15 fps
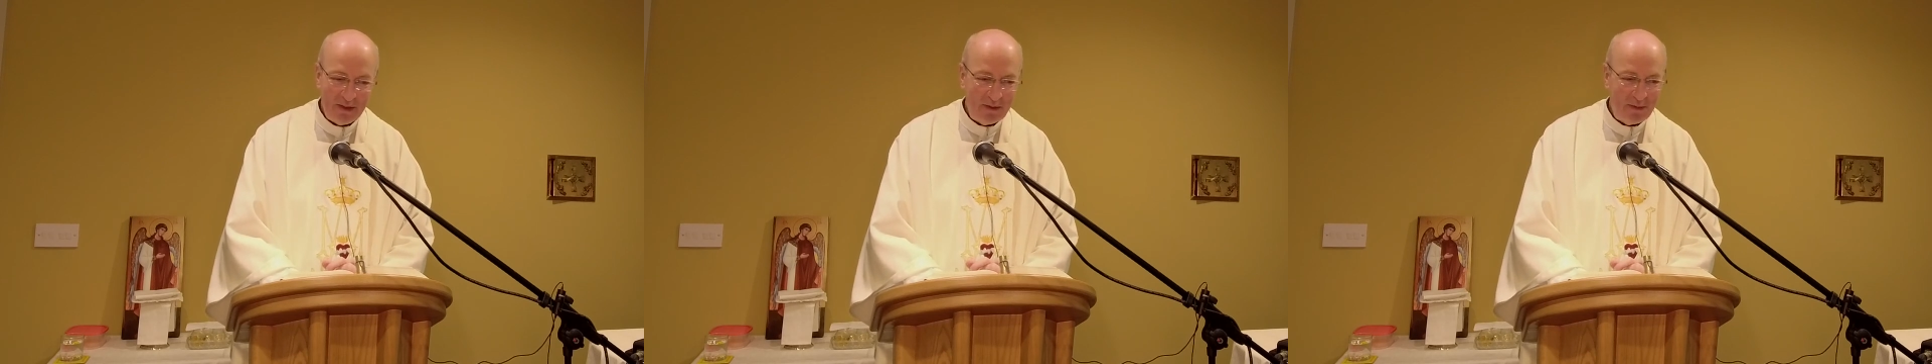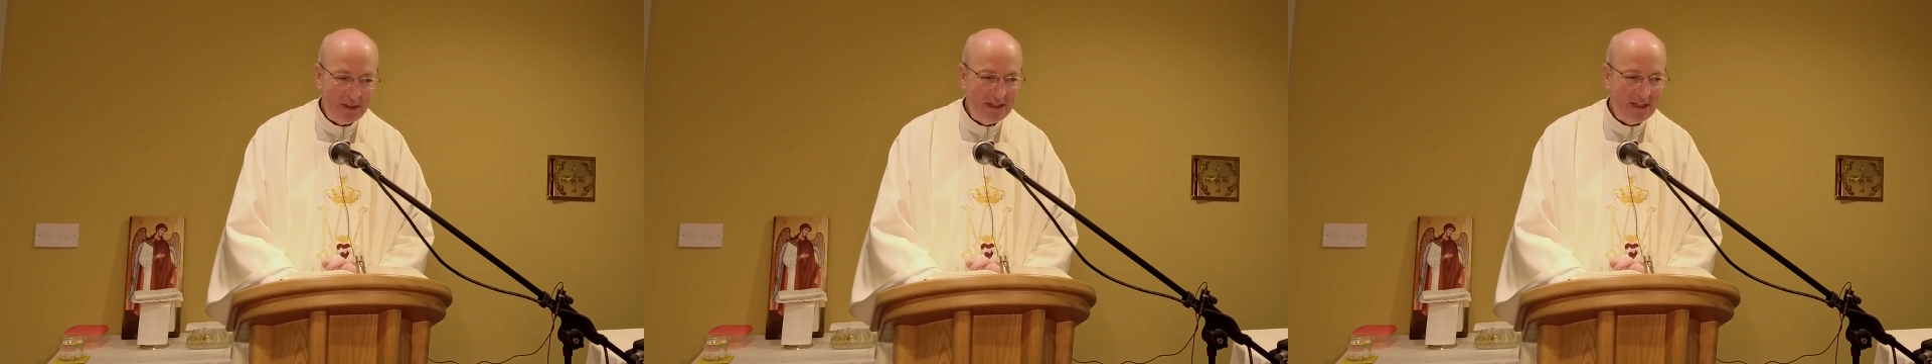
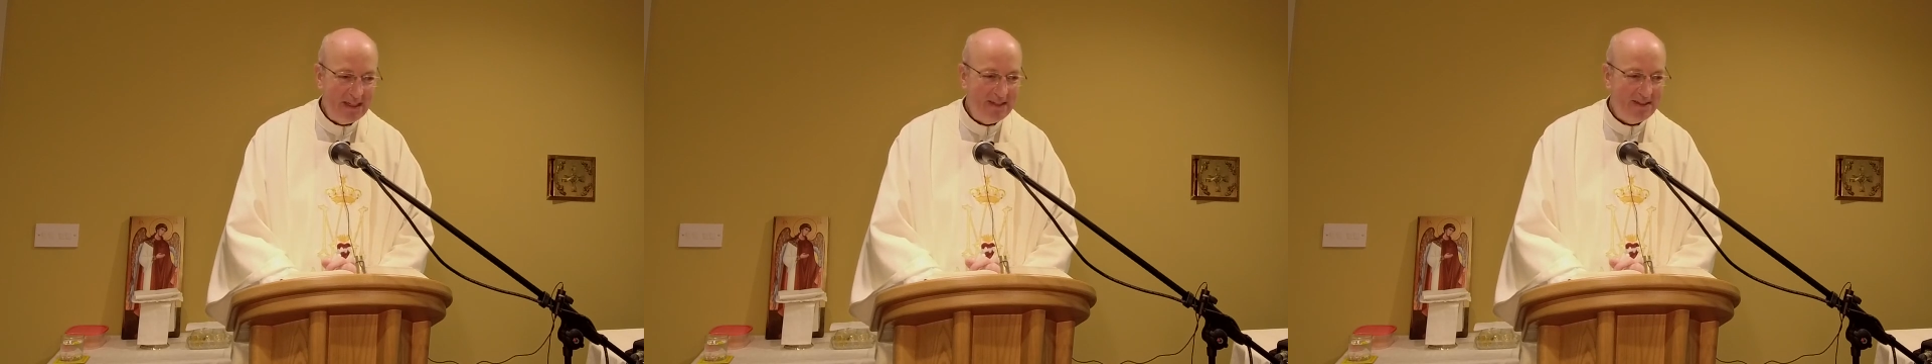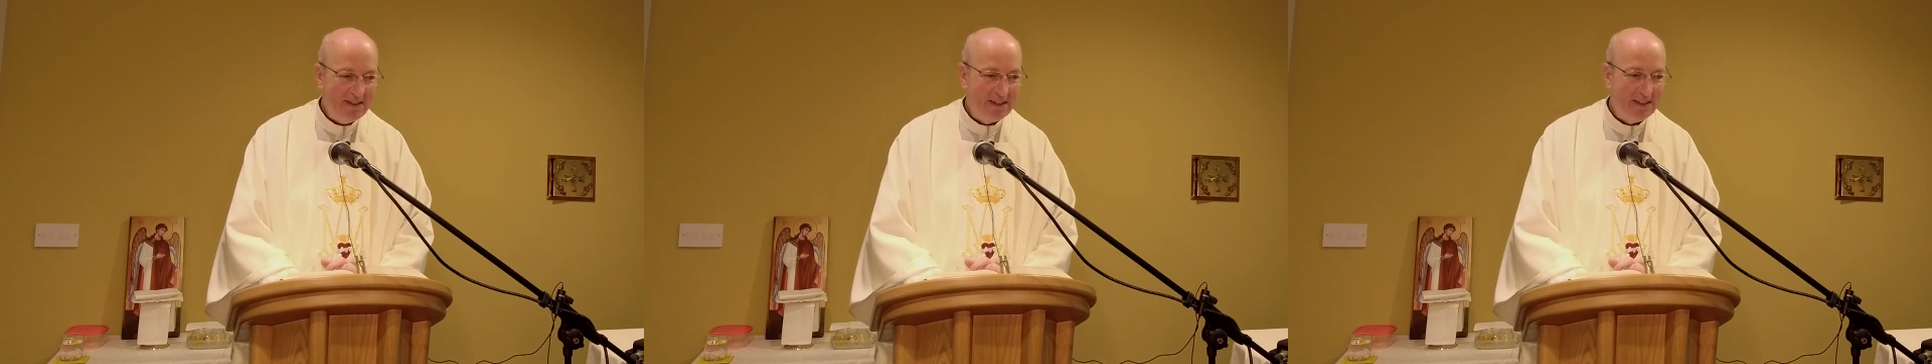have been
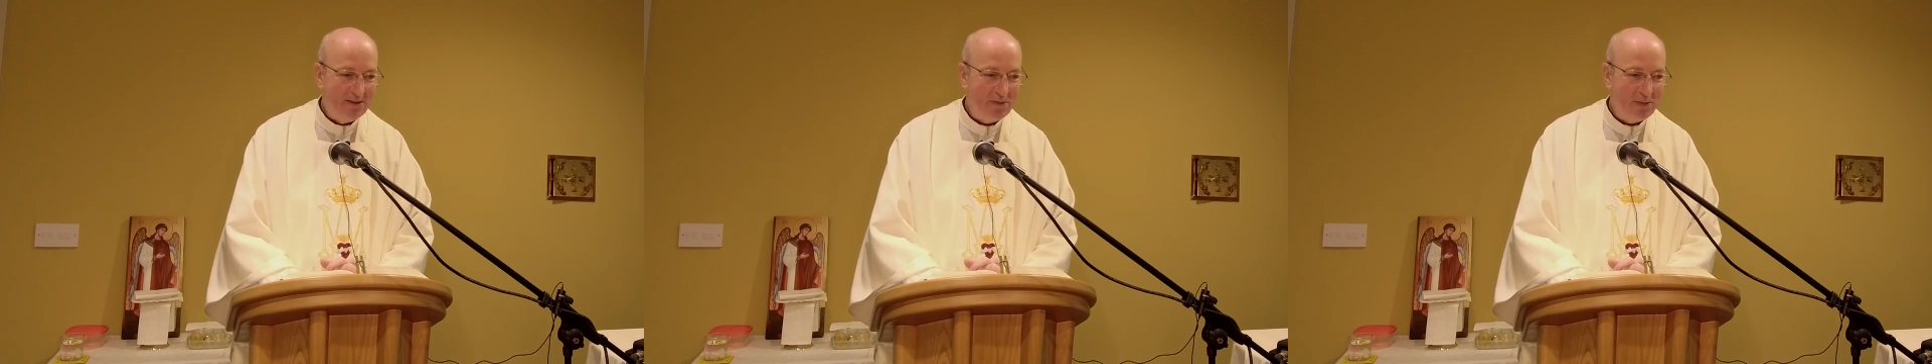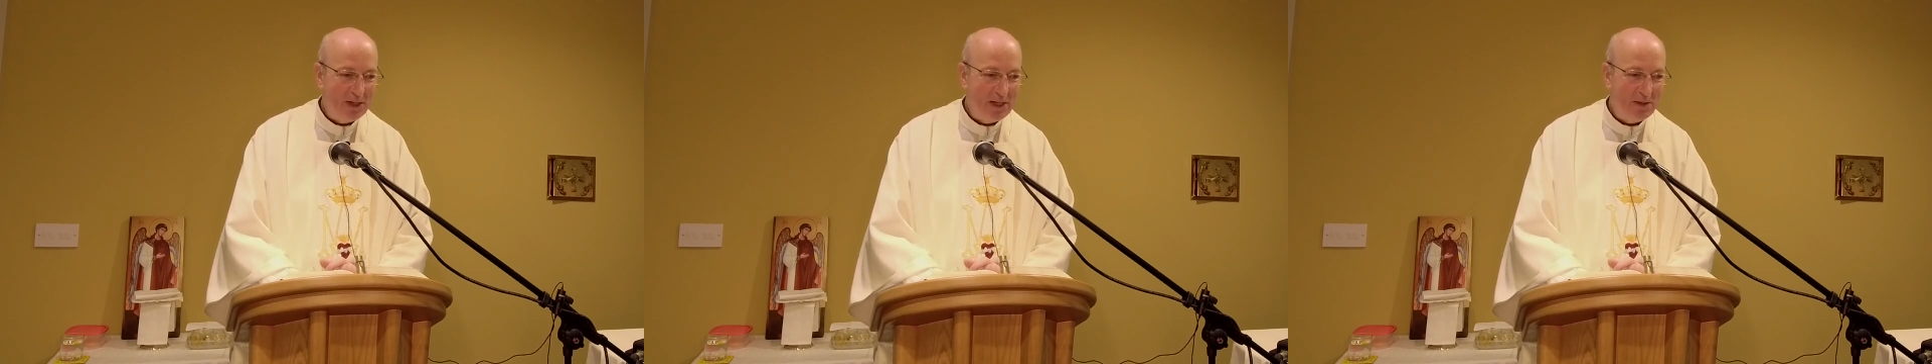tasting it
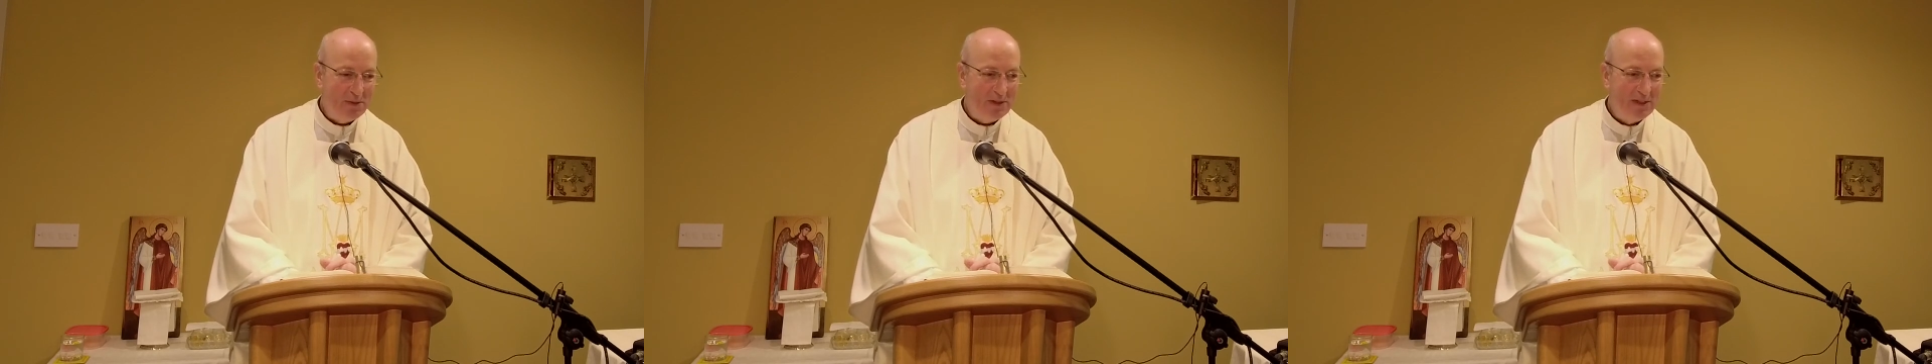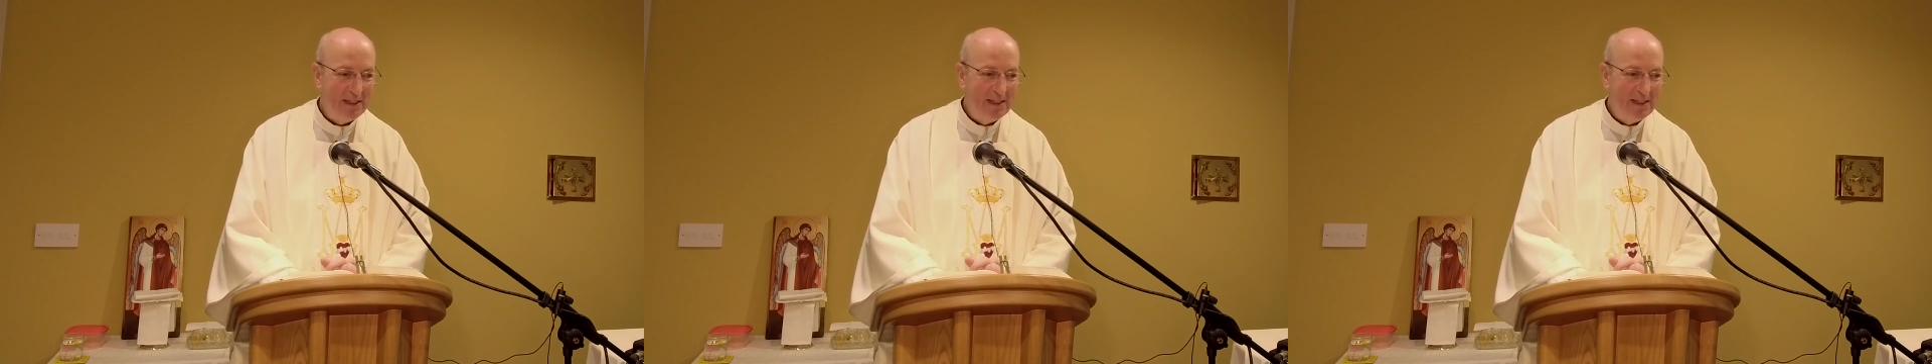perhaps